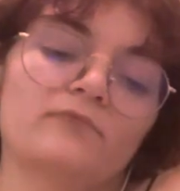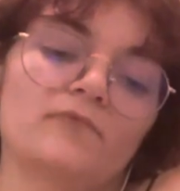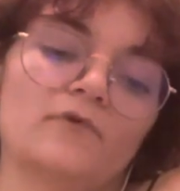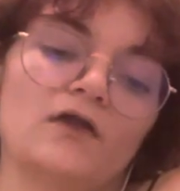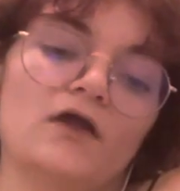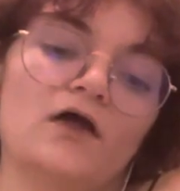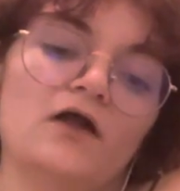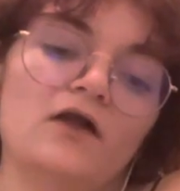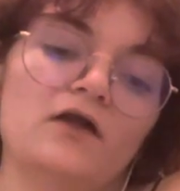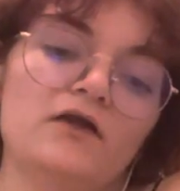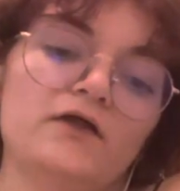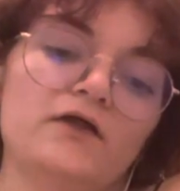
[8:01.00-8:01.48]

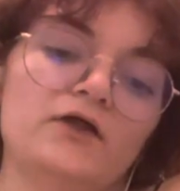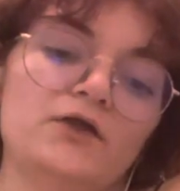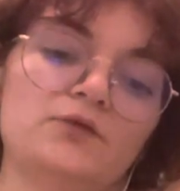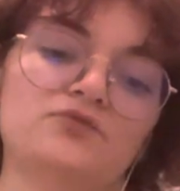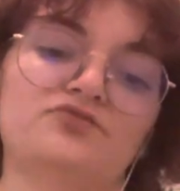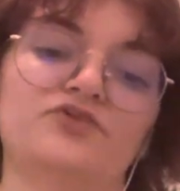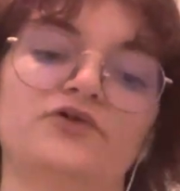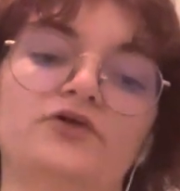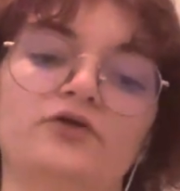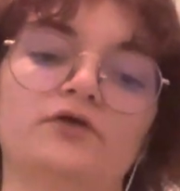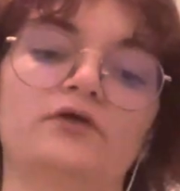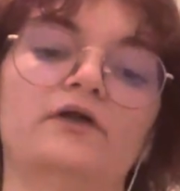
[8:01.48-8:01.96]
I don't know, I'm
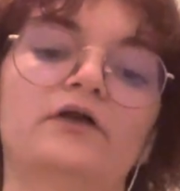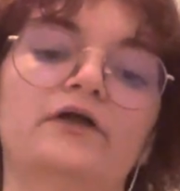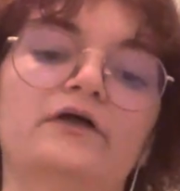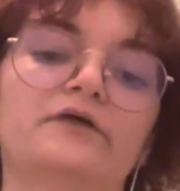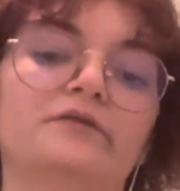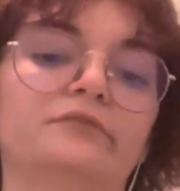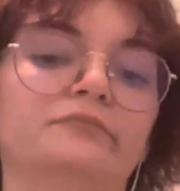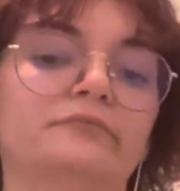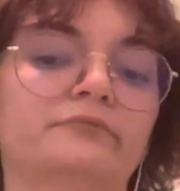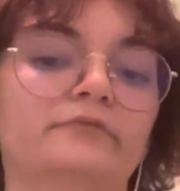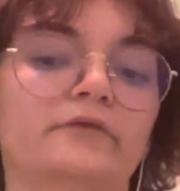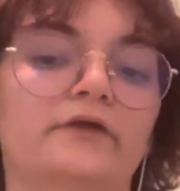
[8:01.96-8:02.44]
figuring it out.
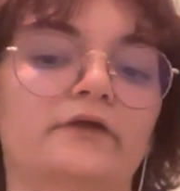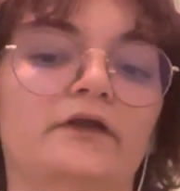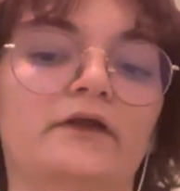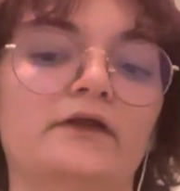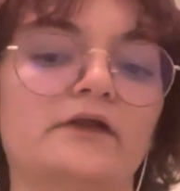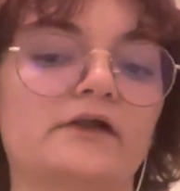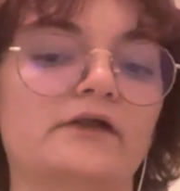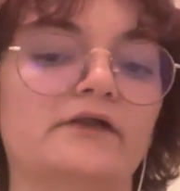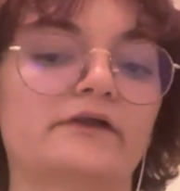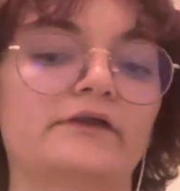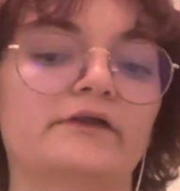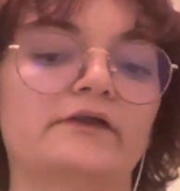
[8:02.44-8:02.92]
And
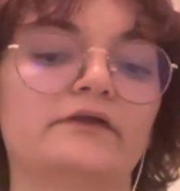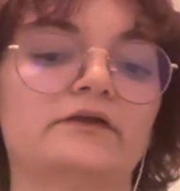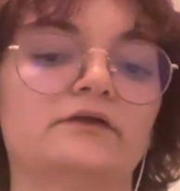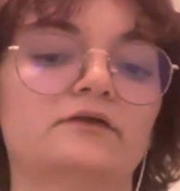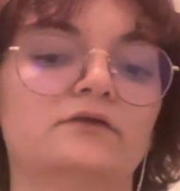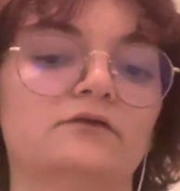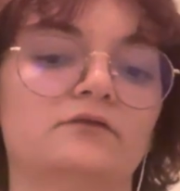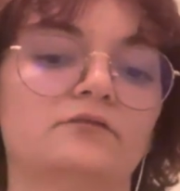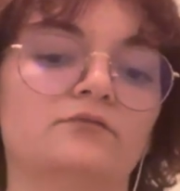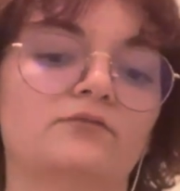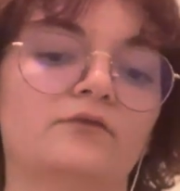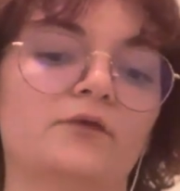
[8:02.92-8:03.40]
I
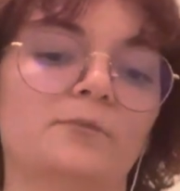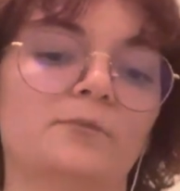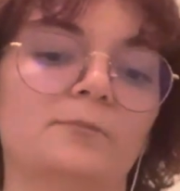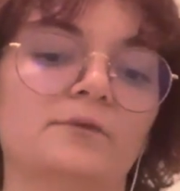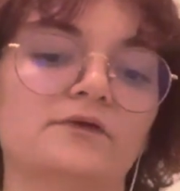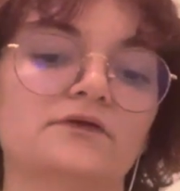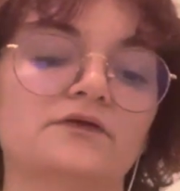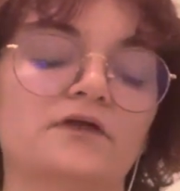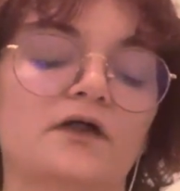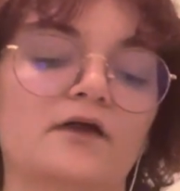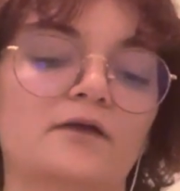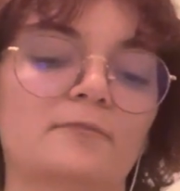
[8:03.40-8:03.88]
want
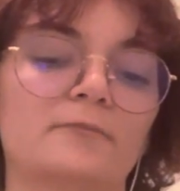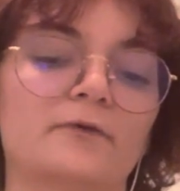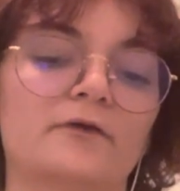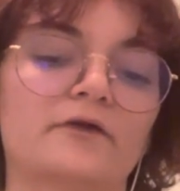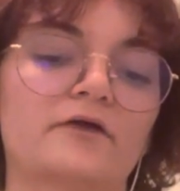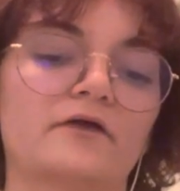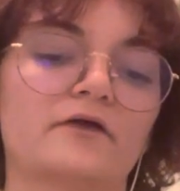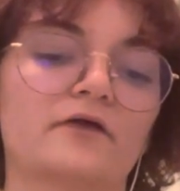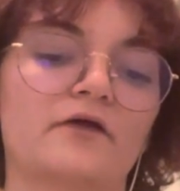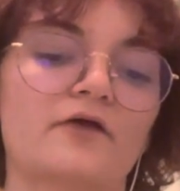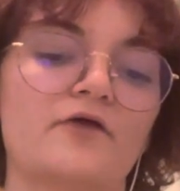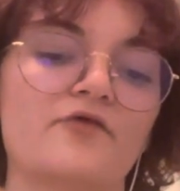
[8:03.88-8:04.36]
to talk about it
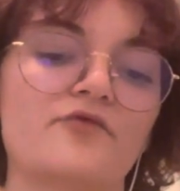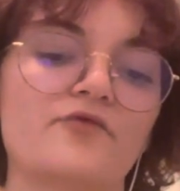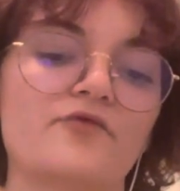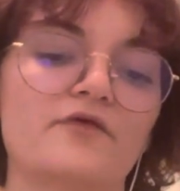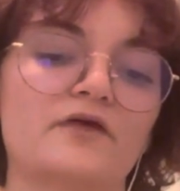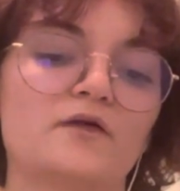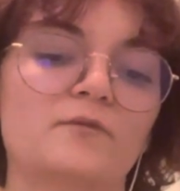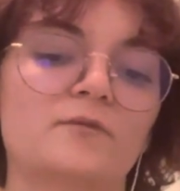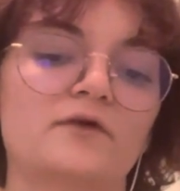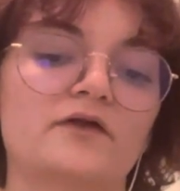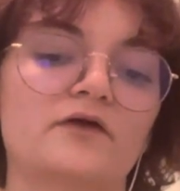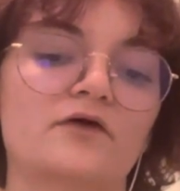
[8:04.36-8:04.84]
in case
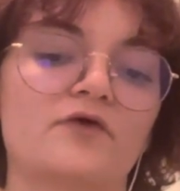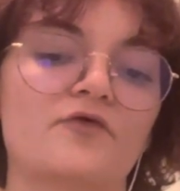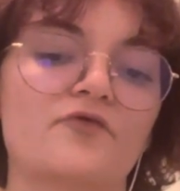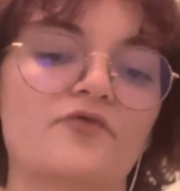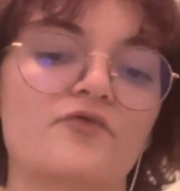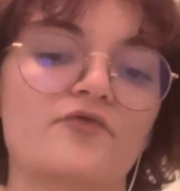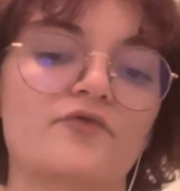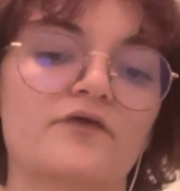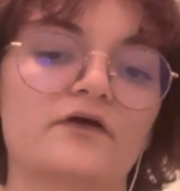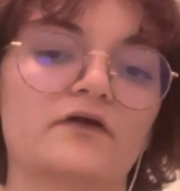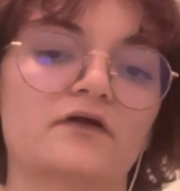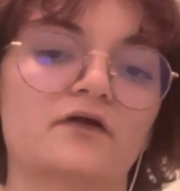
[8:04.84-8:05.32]
anybody else
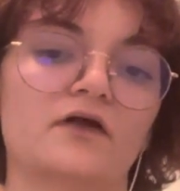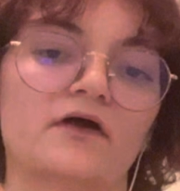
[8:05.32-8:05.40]
is like,